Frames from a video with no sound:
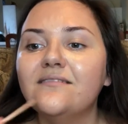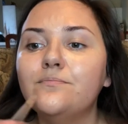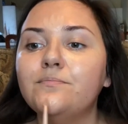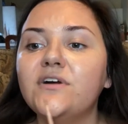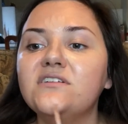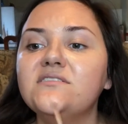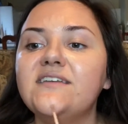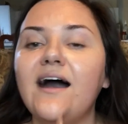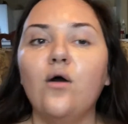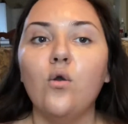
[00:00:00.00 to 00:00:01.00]
burns
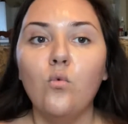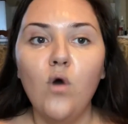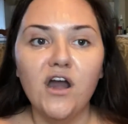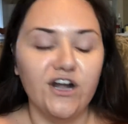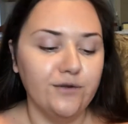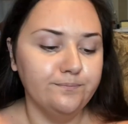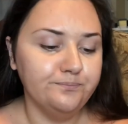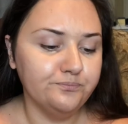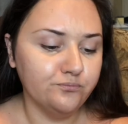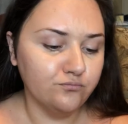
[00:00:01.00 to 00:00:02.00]
out water.
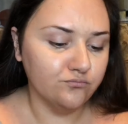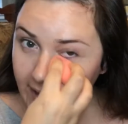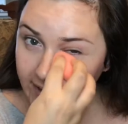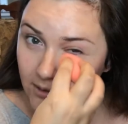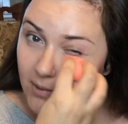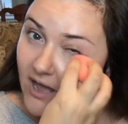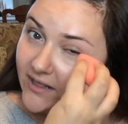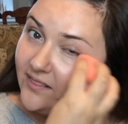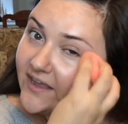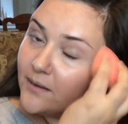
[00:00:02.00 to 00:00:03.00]
And in a body
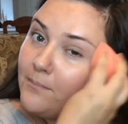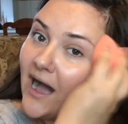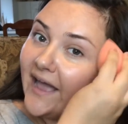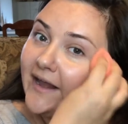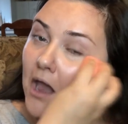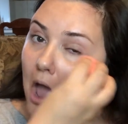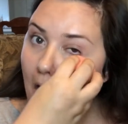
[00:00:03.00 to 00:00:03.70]
like mine,